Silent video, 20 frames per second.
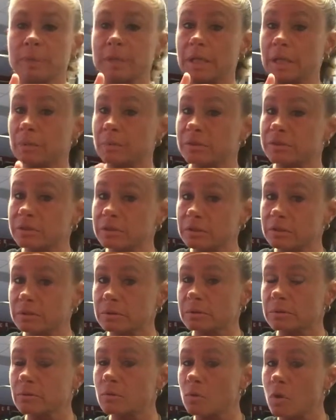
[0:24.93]
but he was
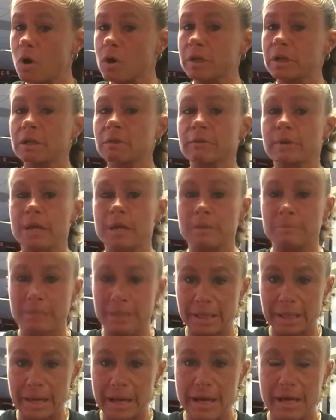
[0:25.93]
still walking around and
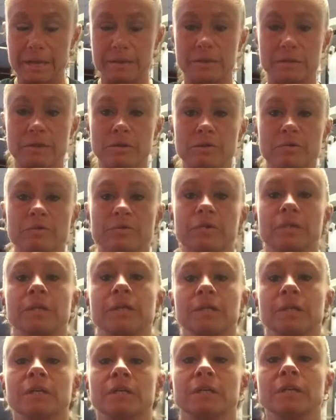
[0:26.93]
being active,
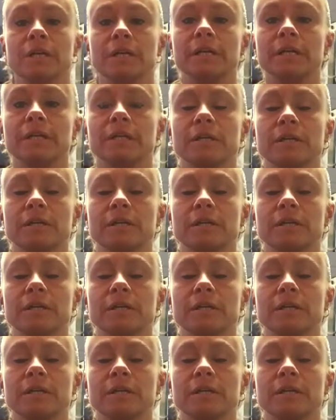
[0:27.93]
like,